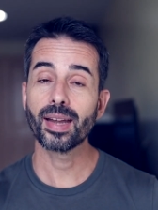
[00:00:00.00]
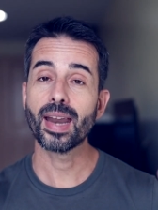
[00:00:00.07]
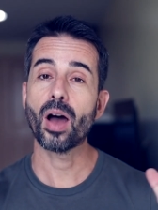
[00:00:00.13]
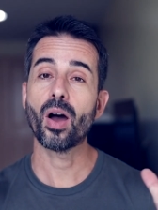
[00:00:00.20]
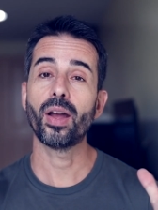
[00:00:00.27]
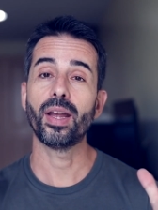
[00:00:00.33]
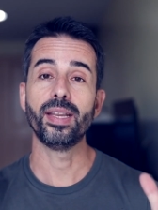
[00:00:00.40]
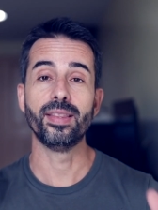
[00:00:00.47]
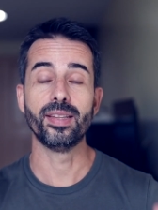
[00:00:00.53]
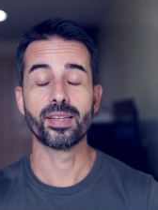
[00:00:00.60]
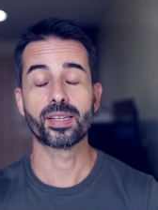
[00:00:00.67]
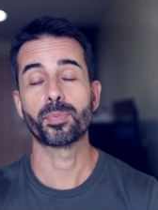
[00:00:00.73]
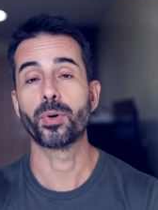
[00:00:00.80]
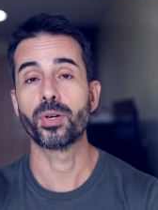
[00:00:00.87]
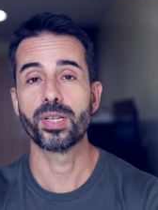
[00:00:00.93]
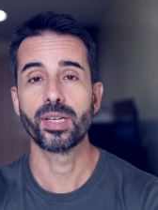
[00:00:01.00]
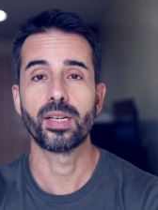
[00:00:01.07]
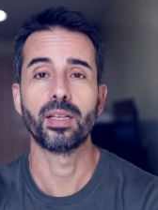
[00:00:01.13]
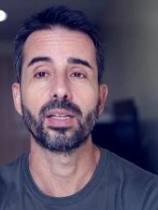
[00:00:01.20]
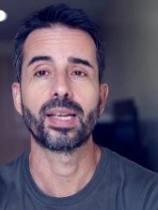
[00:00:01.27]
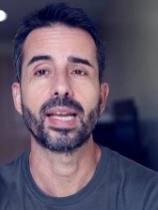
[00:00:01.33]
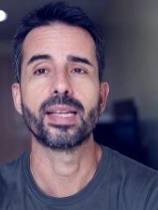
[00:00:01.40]
Now, in this
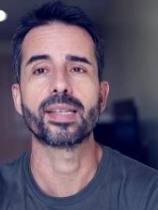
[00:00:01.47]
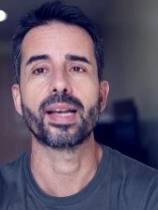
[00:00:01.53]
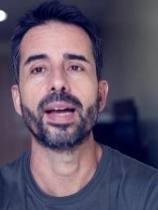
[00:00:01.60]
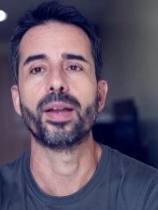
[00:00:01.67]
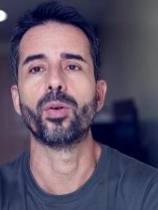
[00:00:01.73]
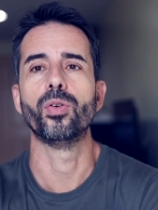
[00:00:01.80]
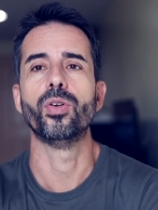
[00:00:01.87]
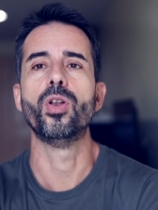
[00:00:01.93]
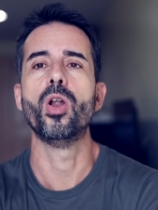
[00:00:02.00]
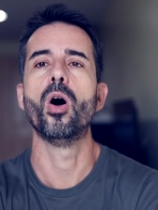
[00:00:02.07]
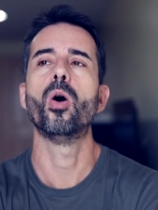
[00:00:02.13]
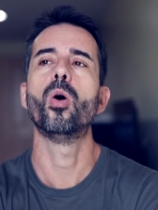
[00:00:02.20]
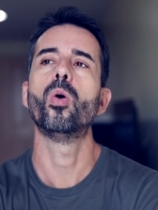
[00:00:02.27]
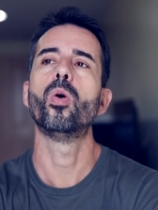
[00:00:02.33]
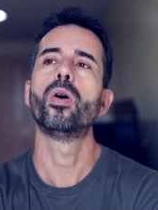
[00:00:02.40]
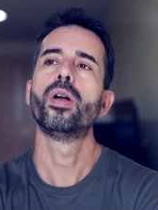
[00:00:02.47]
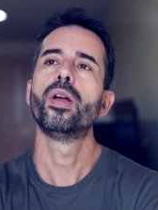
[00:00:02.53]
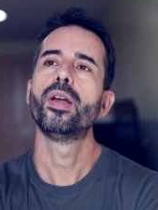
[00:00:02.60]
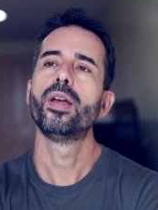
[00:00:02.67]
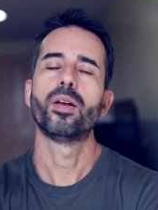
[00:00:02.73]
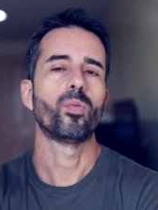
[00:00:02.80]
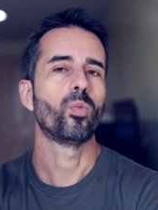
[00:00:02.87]
particular case, I don't know
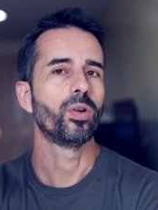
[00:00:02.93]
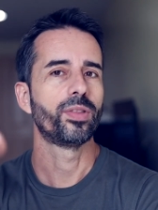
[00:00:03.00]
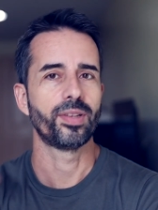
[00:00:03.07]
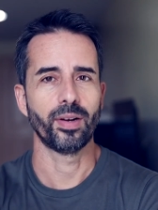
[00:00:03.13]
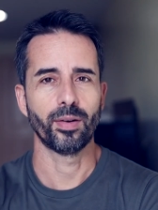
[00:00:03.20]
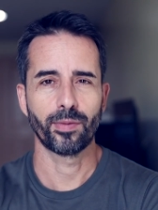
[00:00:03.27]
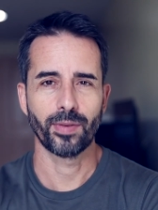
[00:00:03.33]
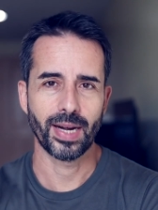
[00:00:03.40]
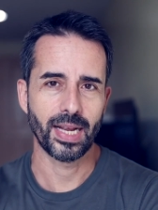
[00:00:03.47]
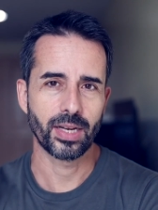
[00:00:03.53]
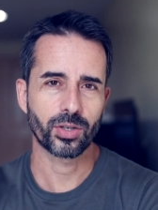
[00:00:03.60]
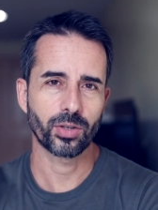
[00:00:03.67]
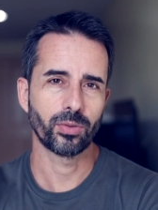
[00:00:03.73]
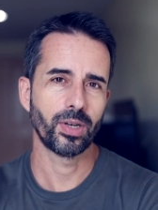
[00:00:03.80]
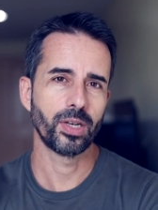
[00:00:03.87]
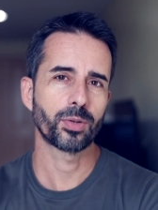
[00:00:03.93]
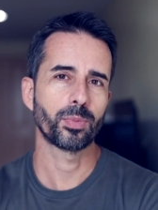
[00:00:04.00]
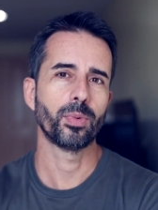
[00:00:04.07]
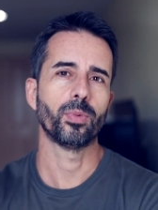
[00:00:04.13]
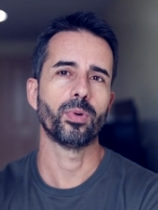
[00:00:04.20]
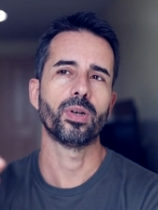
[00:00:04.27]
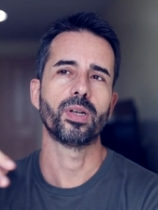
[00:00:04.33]
what their financial
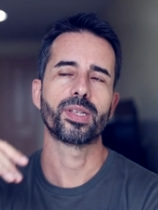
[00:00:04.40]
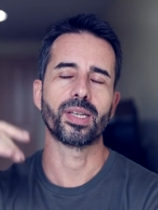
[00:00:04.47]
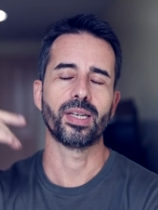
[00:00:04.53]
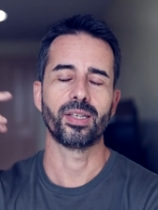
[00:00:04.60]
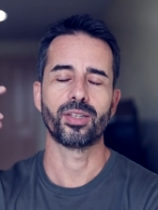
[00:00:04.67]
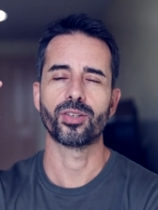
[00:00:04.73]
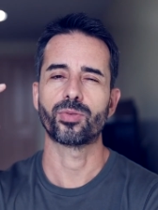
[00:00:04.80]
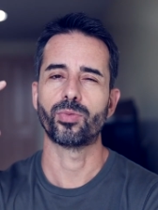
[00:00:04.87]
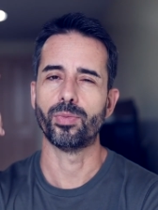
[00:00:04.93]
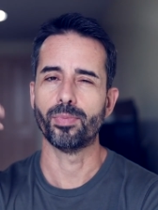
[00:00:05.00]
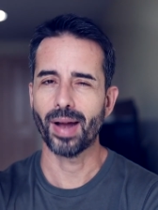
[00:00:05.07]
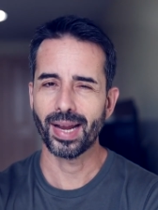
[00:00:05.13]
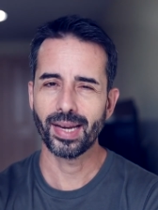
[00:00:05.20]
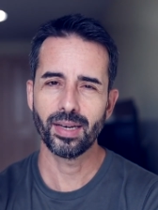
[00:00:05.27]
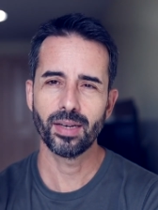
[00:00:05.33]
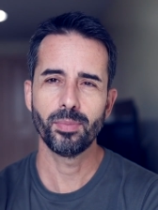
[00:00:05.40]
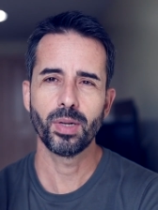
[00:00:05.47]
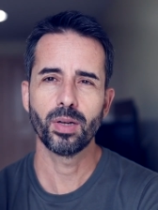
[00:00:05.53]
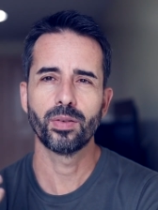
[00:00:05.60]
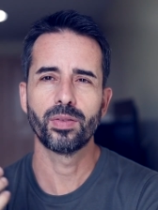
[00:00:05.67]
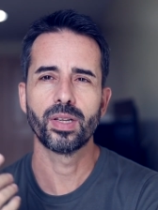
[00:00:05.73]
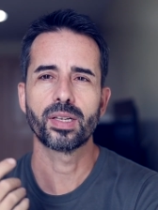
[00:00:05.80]
arrangement was, and it just reminded
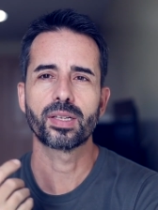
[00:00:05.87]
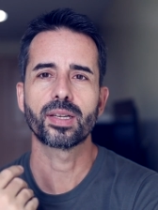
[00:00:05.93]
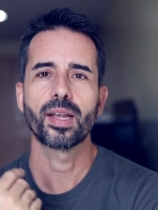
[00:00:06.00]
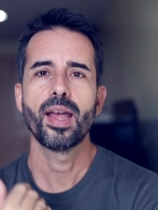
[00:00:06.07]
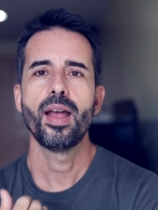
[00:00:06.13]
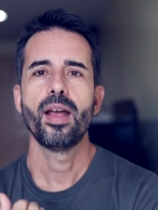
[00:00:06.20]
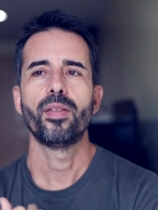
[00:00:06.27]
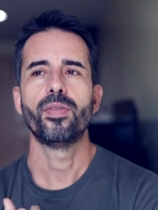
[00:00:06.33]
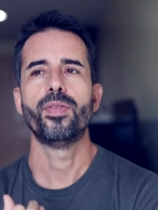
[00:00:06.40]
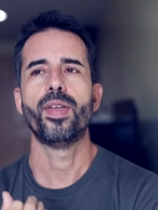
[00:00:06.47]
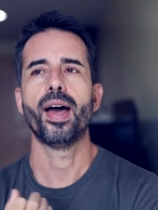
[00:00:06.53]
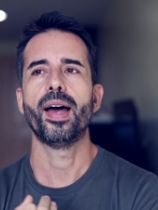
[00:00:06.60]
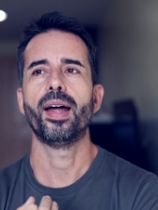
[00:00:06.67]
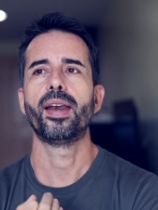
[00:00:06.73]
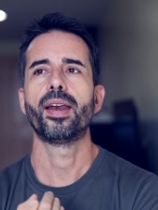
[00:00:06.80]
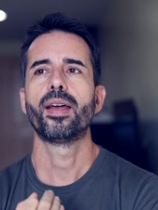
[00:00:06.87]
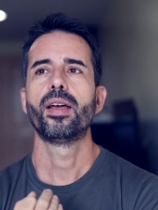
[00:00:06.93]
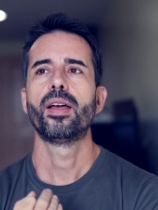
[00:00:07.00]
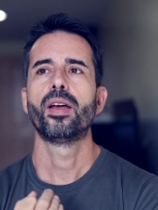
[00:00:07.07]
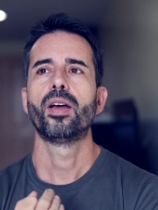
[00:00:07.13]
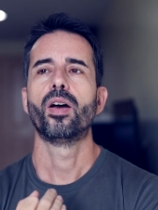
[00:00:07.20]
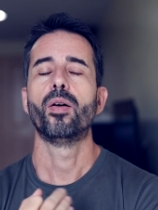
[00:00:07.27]
me of this, that
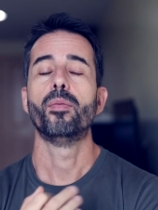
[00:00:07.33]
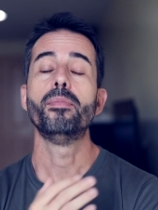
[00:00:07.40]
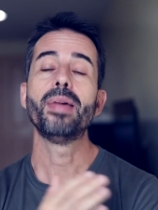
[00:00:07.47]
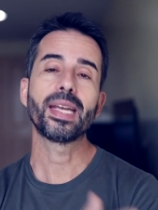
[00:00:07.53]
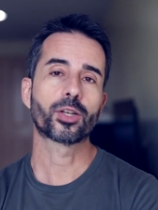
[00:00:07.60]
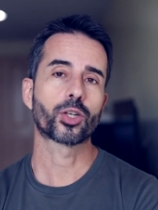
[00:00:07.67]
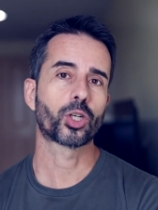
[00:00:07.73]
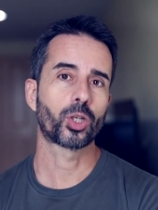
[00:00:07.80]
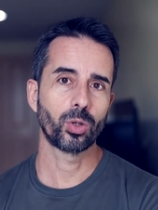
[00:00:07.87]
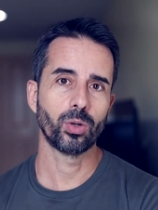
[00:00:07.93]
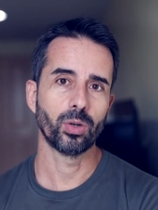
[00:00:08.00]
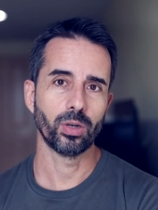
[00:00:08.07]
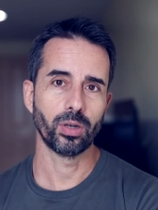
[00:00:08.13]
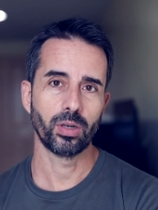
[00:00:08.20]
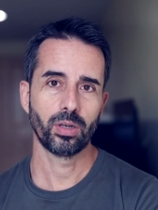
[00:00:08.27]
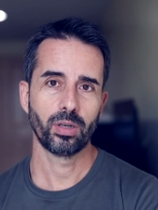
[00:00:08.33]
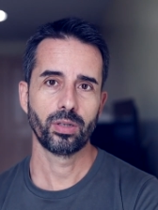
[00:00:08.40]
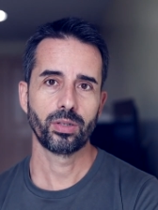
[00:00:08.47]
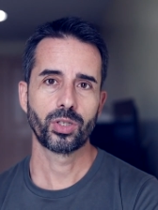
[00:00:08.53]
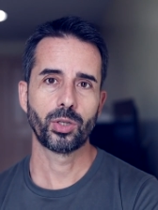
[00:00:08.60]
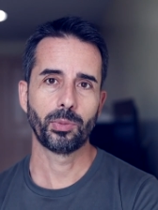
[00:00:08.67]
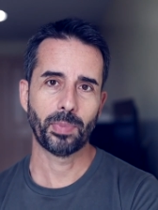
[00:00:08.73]
make sure
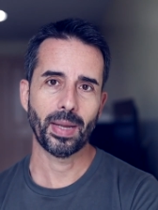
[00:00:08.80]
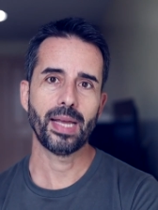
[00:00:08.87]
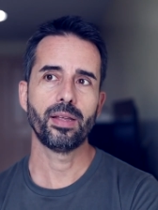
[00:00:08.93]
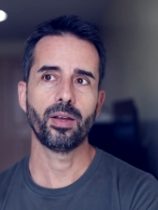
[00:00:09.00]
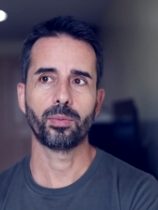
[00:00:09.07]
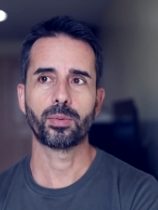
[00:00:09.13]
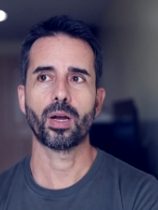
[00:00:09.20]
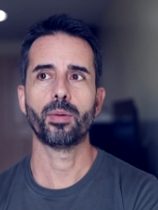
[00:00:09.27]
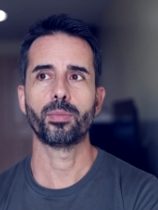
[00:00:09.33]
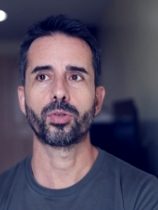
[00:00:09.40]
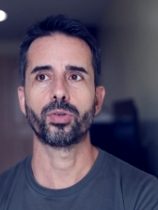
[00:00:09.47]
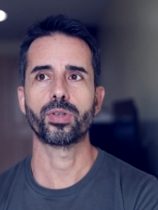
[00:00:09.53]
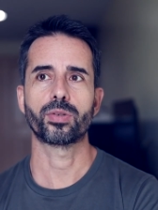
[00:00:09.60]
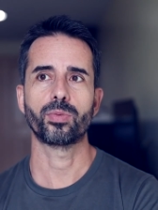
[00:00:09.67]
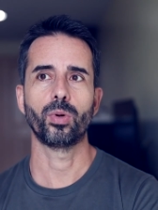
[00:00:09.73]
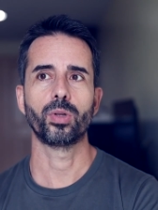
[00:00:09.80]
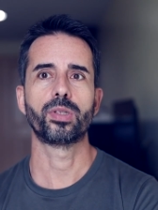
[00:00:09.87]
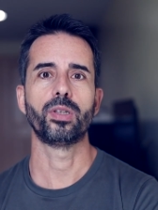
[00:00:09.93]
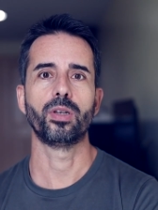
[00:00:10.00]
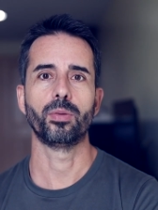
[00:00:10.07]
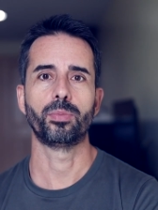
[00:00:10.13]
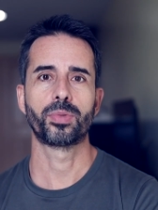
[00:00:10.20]
to pay the optometrist what
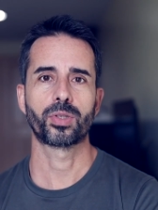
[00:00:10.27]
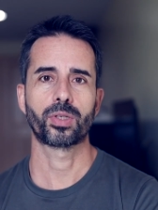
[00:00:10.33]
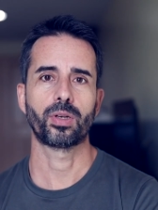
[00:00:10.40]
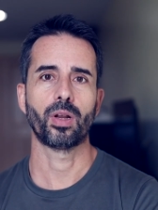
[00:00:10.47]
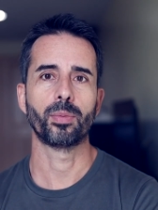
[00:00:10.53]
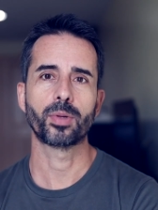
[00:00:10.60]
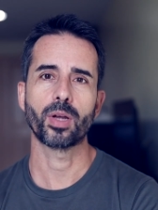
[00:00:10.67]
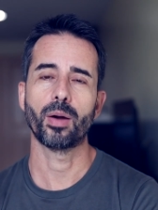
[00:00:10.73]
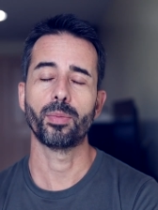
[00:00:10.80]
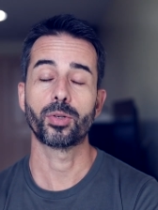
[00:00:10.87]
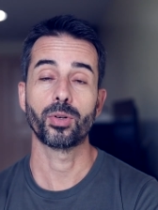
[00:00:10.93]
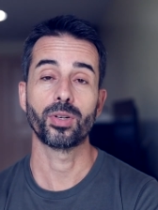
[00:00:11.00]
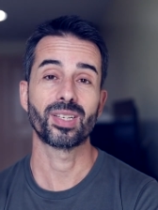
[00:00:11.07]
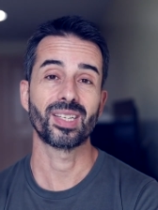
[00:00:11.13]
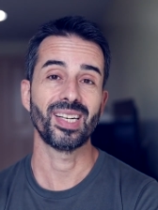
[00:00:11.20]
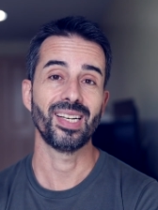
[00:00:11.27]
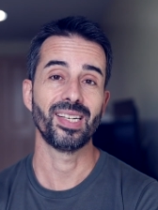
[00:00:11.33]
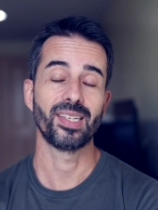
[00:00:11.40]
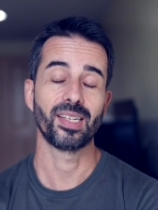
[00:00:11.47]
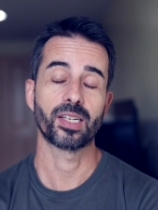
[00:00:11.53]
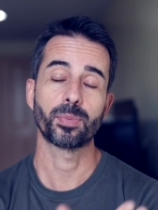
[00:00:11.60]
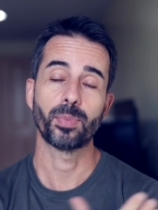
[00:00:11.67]
the optometrist
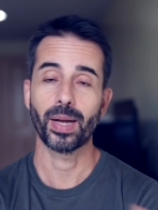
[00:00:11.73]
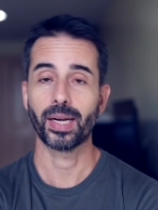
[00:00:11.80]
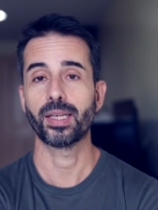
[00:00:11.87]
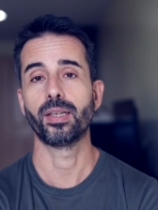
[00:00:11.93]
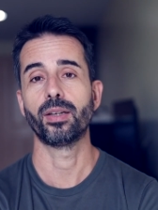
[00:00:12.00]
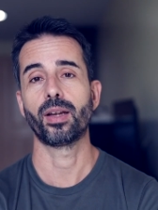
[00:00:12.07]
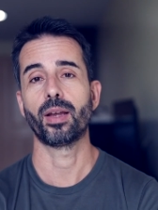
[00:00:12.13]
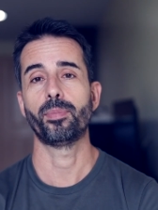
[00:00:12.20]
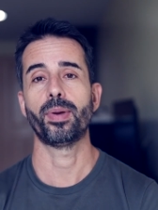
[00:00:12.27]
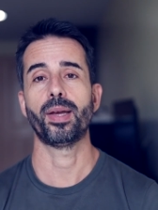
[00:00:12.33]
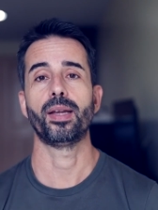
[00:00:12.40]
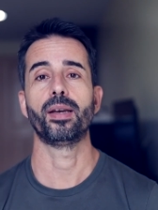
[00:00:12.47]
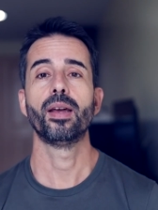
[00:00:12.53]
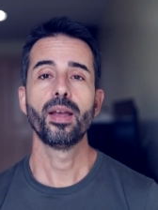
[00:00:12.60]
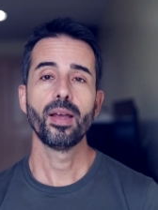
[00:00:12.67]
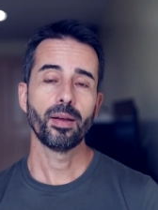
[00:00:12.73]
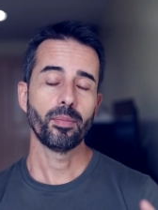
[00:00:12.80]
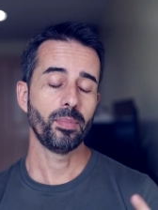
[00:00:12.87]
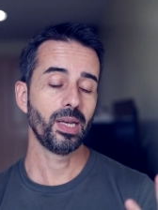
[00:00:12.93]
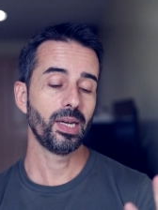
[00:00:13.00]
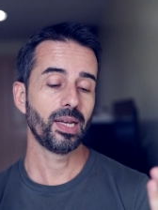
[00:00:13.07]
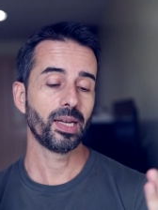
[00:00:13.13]
is expecting to get paid.
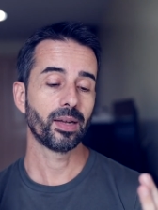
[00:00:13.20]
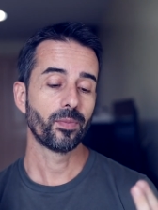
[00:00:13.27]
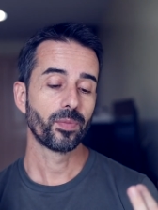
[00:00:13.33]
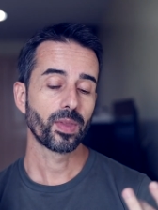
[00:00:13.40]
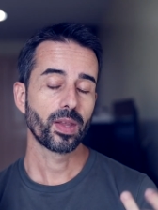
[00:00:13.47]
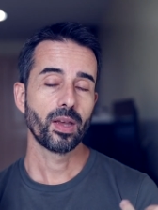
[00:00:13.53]
Meaning,